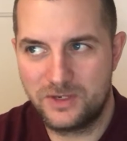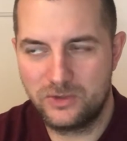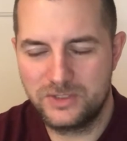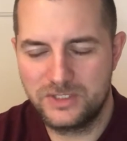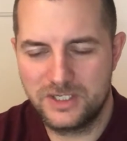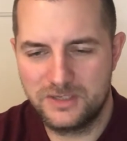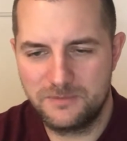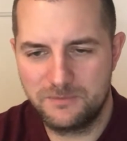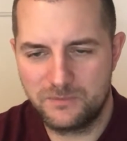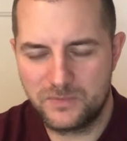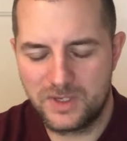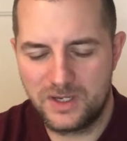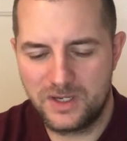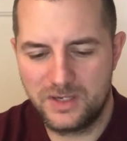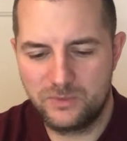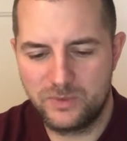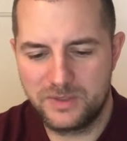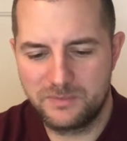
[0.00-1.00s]
following day,
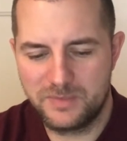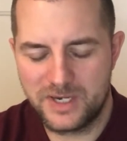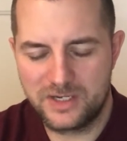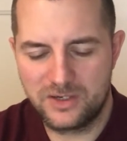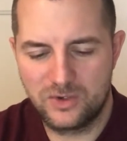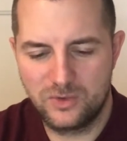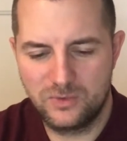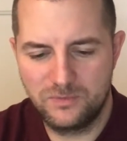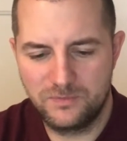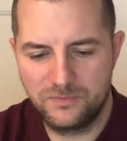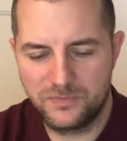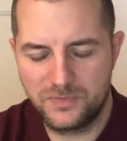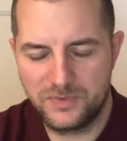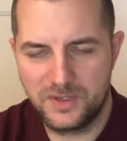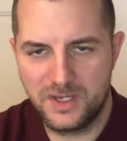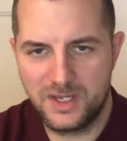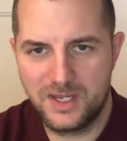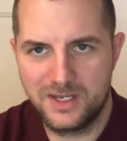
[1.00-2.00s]
I went back home,
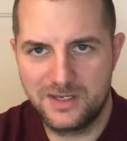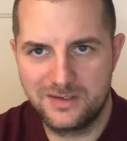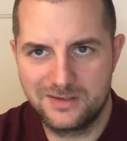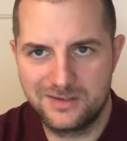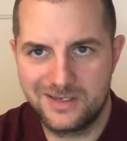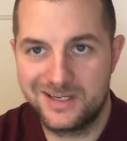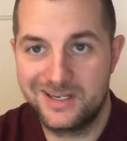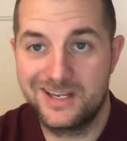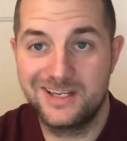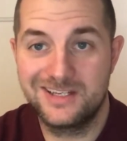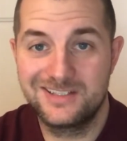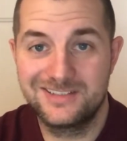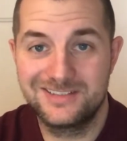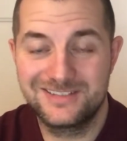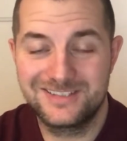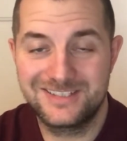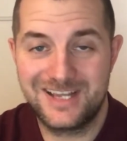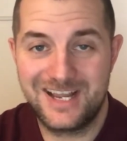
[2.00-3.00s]
and again